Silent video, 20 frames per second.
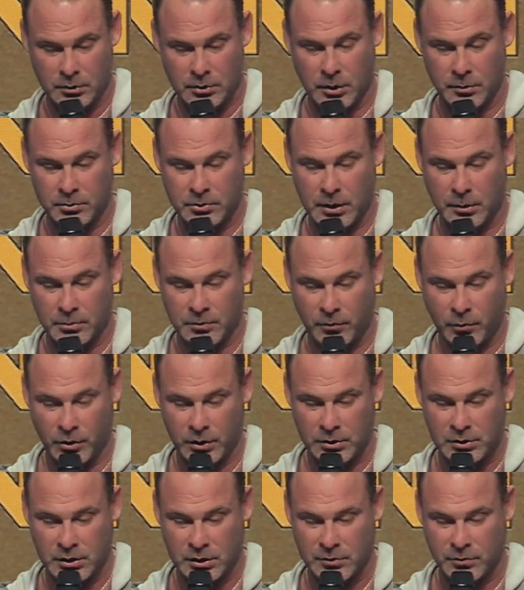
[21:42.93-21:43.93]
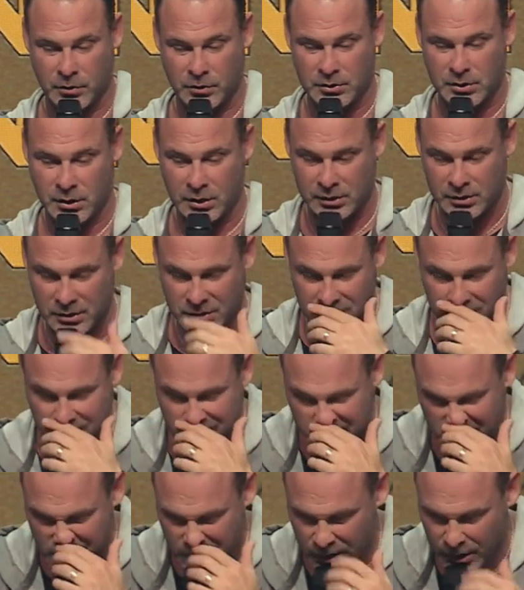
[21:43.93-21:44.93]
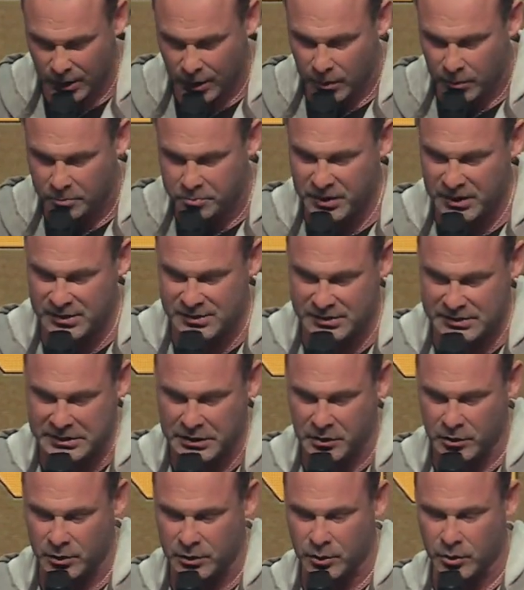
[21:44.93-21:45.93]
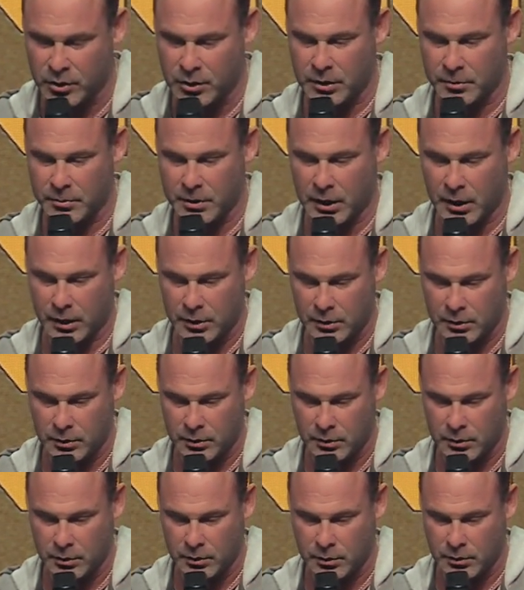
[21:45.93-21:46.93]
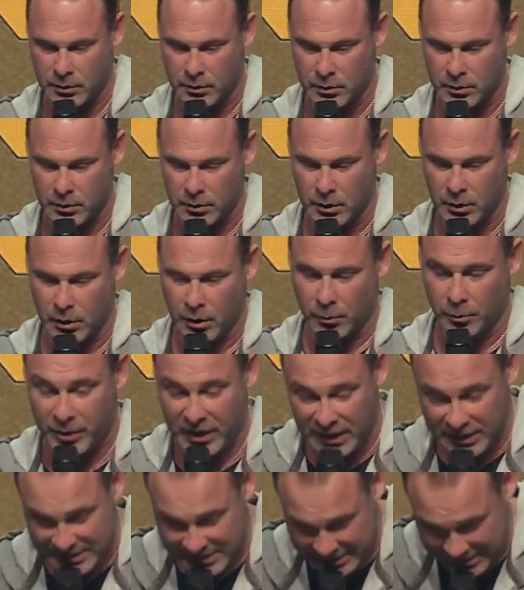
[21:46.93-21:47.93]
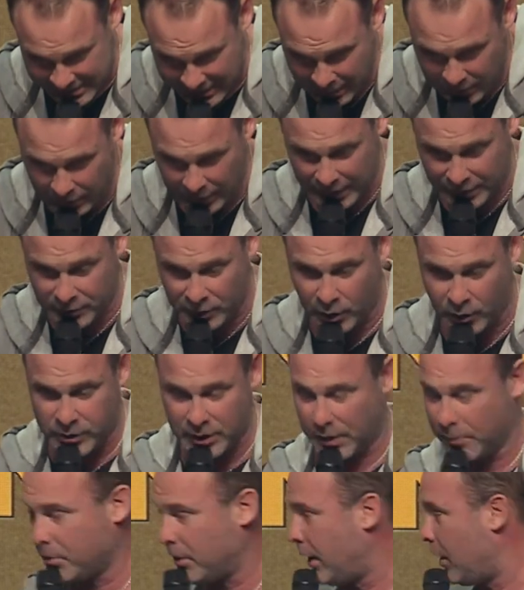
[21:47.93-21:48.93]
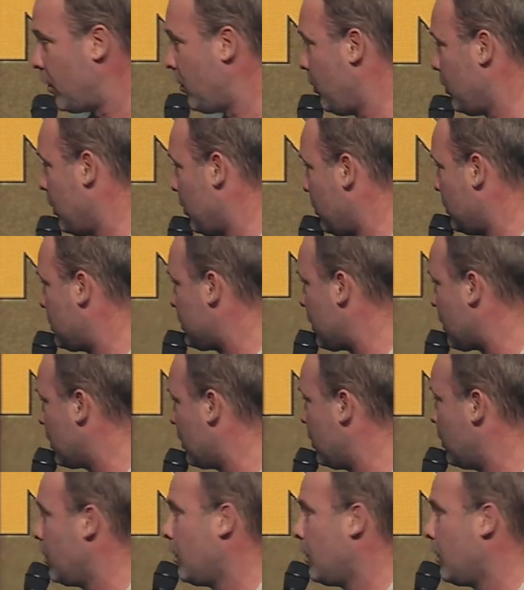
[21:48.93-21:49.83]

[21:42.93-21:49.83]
Psalms chapter 46, verse 10, he says this Be still and know that I'm God. Be still and know that I'm God. Hold on one second.